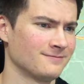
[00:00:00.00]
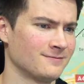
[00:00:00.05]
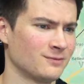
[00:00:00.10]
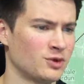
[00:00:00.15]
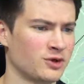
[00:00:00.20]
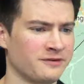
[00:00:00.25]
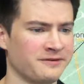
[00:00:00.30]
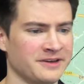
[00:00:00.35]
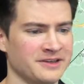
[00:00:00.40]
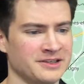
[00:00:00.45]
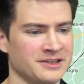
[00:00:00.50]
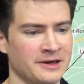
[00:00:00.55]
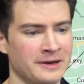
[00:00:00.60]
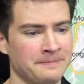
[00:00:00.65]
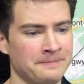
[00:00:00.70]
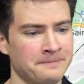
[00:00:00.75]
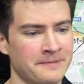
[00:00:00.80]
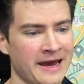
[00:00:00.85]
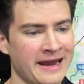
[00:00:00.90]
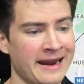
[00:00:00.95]
What have I
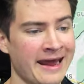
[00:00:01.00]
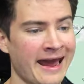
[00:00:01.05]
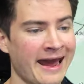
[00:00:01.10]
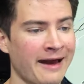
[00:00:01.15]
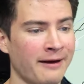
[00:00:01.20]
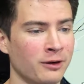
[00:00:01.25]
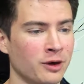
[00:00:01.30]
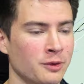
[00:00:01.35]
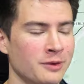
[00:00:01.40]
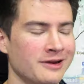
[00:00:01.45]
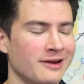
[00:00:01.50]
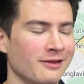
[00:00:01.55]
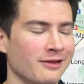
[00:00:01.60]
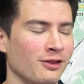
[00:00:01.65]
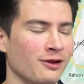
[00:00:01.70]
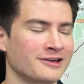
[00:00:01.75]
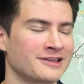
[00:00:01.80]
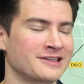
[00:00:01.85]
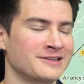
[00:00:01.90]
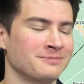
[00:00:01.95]
done? And how do we get
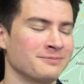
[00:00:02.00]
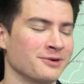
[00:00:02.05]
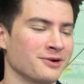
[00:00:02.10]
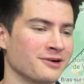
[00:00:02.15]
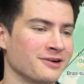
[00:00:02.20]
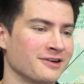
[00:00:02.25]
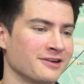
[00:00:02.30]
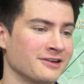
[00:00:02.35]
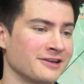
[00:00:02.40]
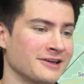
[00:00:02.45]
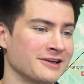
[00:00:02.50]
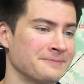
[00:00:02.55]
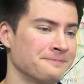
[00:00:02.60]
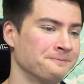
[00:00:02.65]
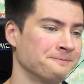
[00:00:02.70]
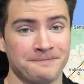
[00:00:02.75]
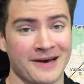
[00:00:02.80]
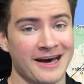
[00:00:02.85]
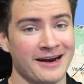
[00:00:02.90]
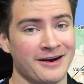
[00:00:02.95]
Luxembourg again?
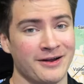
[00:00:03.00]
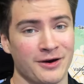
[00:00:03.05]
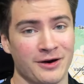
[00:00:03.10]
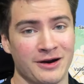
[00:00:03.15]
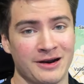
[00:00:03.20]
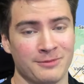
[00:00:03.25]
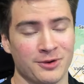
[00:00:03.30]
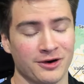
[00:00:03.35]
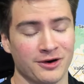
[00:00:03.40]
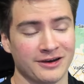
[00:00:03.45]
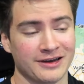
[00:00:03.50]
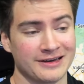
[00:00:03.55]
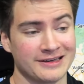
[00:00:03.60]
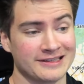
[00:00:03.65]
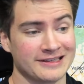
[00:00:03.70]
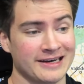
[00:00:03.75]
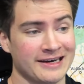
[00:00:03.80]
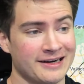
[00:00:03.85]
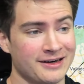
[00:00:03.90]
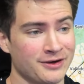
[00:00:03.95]
I don't know anymore,
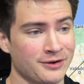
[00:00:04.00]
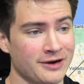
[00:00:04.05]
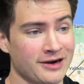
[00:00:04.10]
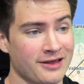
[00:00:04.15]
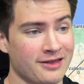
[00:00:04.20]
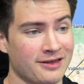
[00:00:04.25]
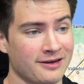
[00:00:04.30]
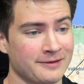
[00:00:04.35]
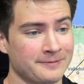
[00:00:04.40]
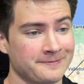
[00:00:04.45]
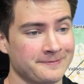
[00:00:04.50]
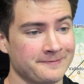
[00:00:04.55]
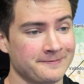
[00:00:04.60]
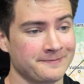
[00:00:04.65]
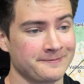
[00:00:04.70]
guys. I don't know anything